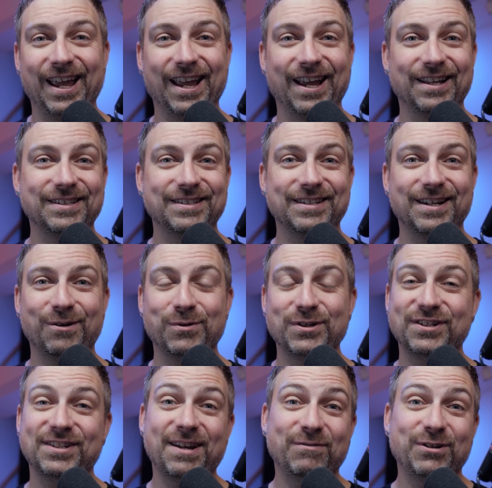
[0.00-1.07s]
And we
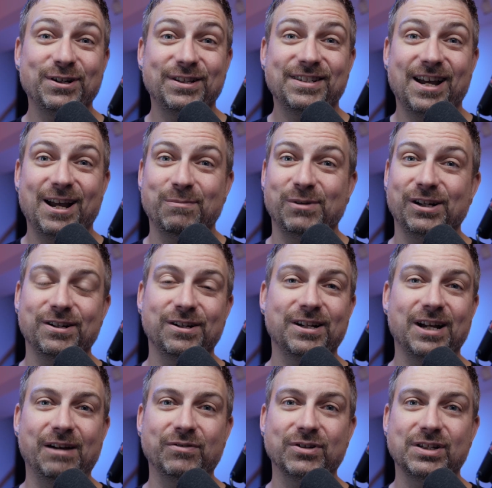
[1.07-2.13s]
just have a good time and a good
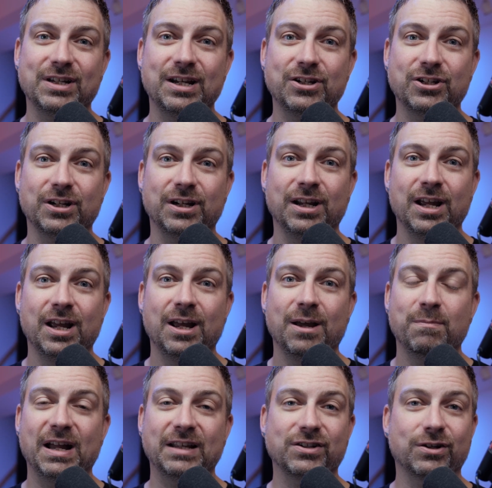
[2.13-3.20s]
conversation.
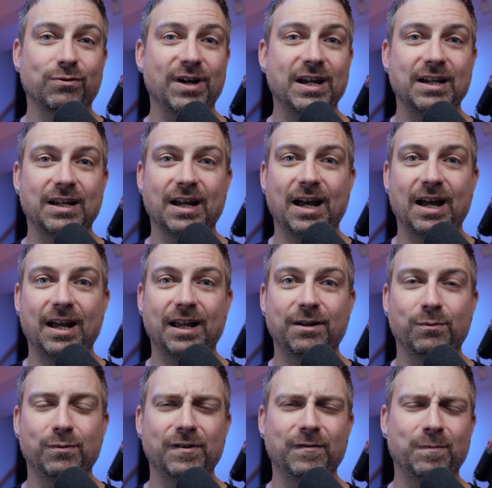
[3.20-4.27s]
Matt's a great guy.
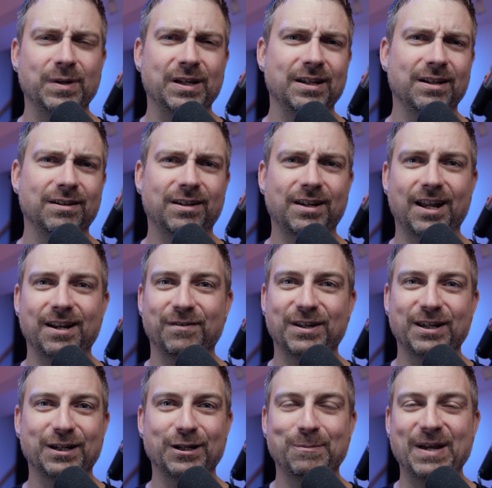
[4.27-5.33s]
We've been kind of
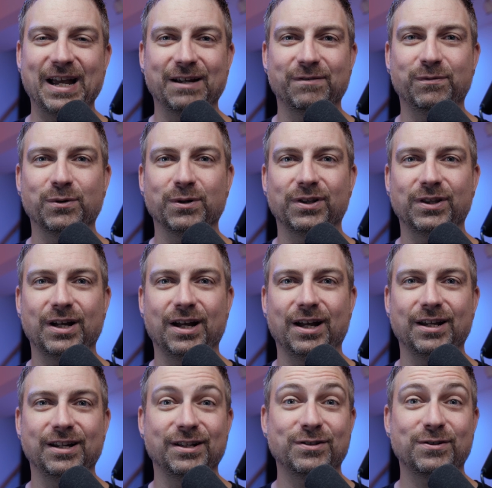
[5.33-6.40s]
kicking it back and forth
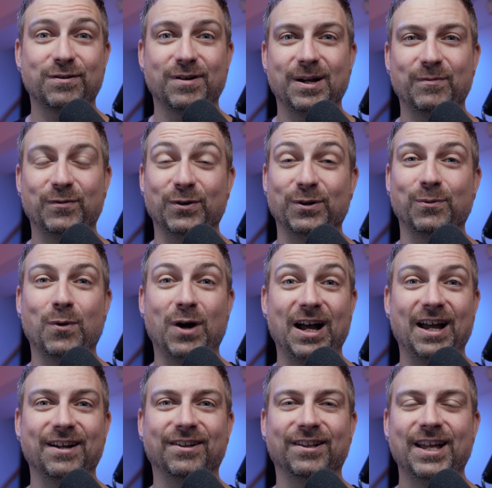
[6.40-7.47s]
on Instagram for a
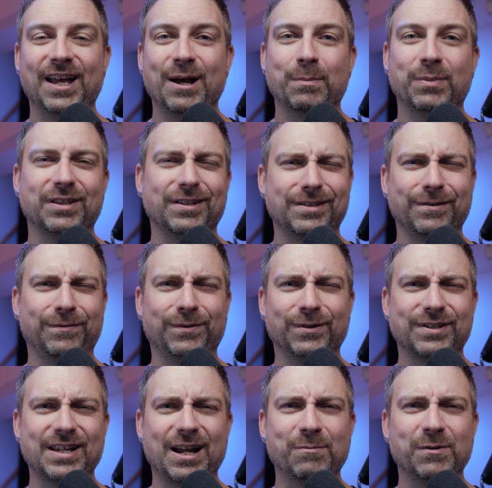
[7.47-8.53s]
while, but this is the
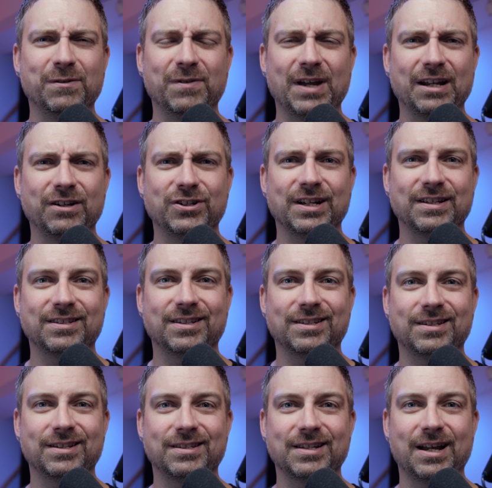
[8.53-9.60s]
first time we've had a chance to
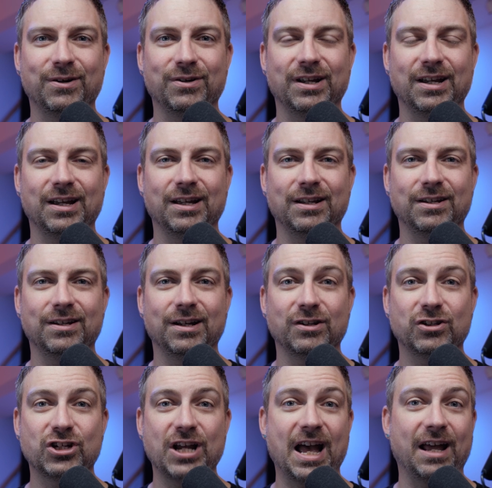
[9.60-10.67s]
sit down and
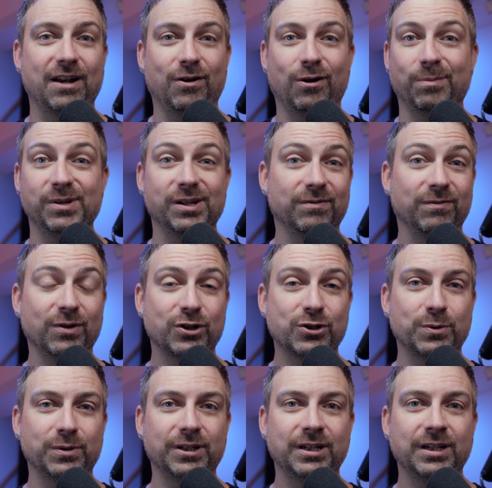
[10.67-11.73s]
chat, albeit
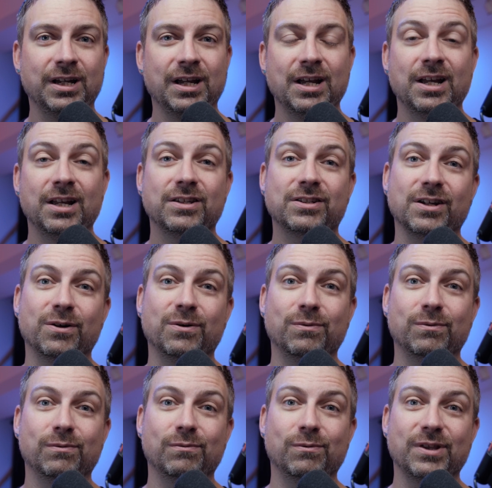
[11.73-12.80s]
virtually. So
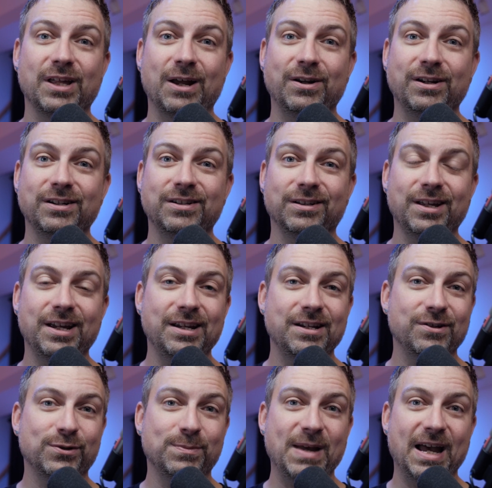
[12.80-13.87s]
without any delay,
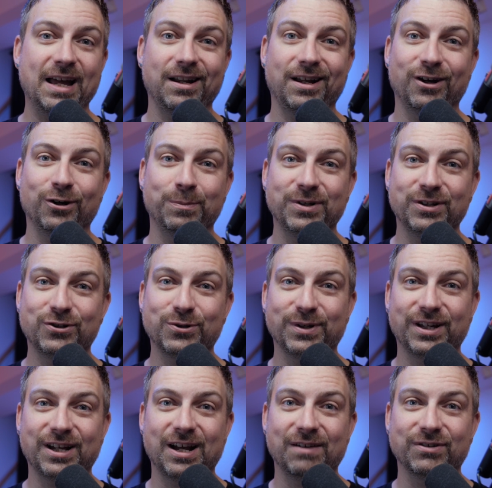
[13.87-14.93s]
here's Matt. I hope you enjoy
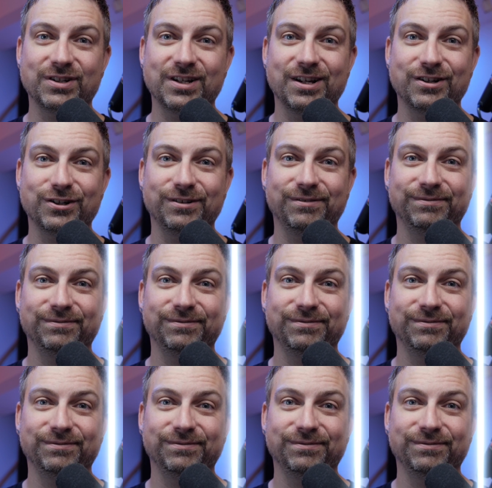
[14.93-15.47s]
the conversation.